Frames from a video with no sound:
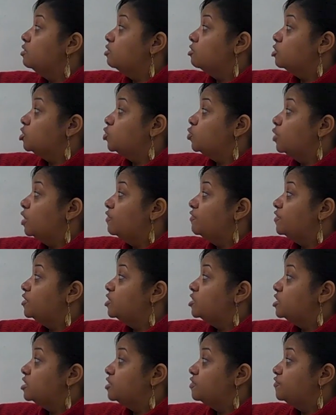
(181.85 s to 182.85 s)
There are 12
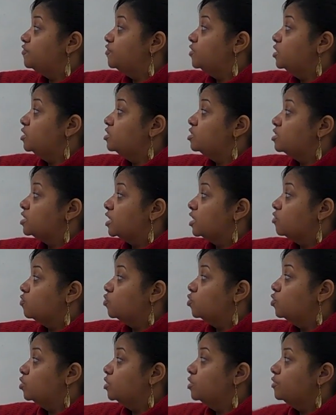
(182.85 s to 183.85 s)
inches in a foot, just like a
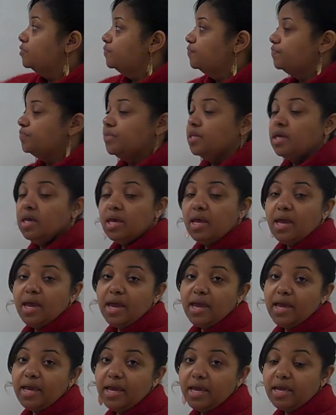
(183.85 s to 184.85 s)
ruler.
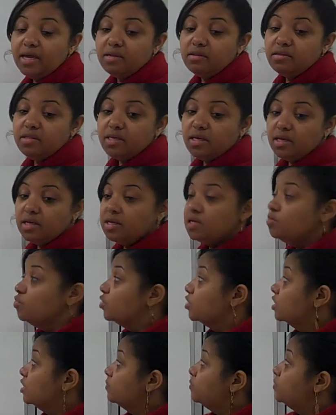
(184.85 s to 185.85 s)
And then
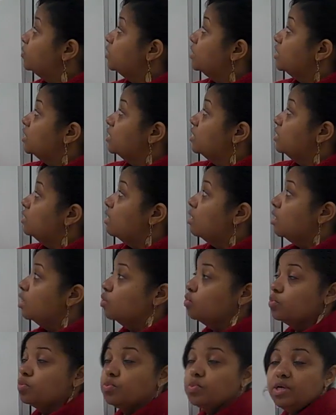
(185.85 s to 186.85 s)
we're going to put in
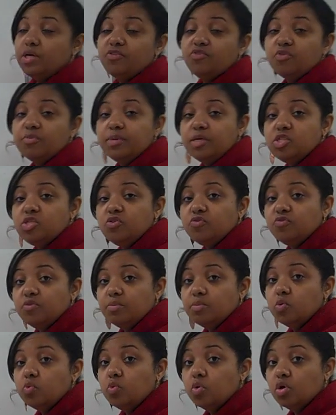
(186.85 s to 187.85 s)
our information
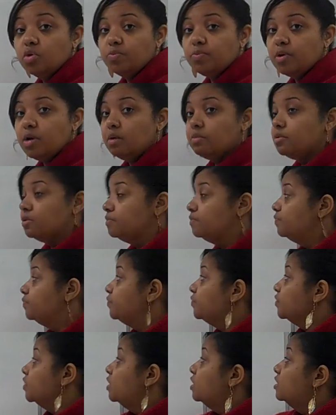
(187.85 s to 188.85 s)
from the word problem.
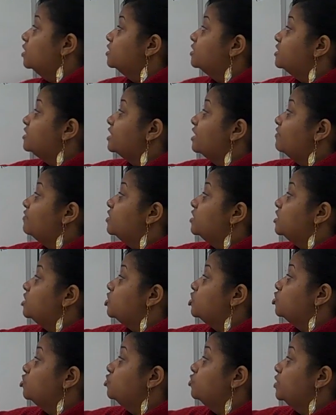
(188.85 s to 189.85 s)

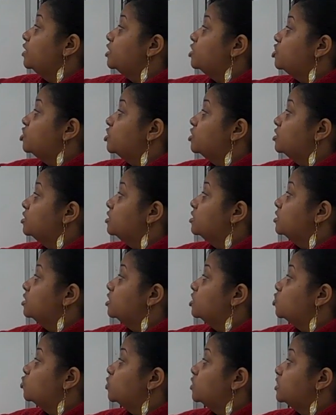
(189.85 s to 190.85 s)
72 inches
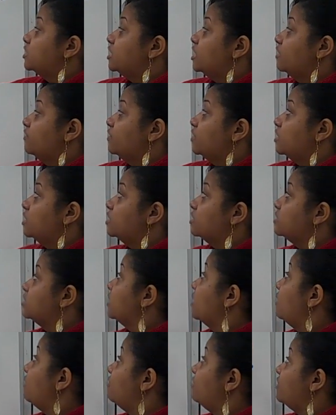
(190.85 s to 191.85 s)
is what's given
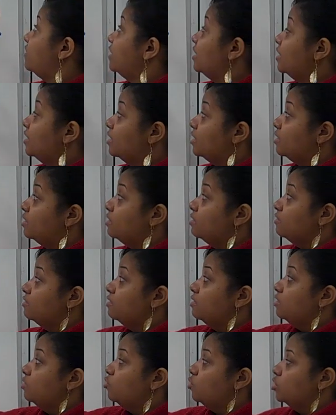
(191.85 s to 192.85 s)
us. And then
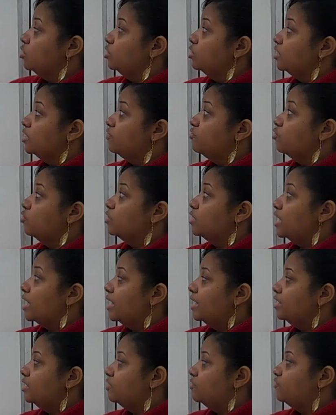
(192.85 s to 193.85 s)
we're looking for the
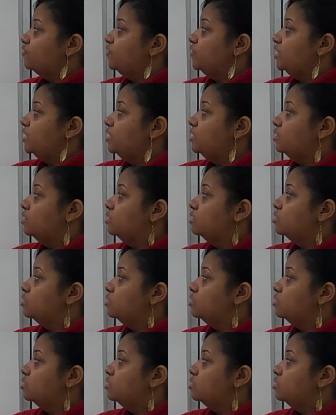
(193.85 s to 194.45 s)
height in feet.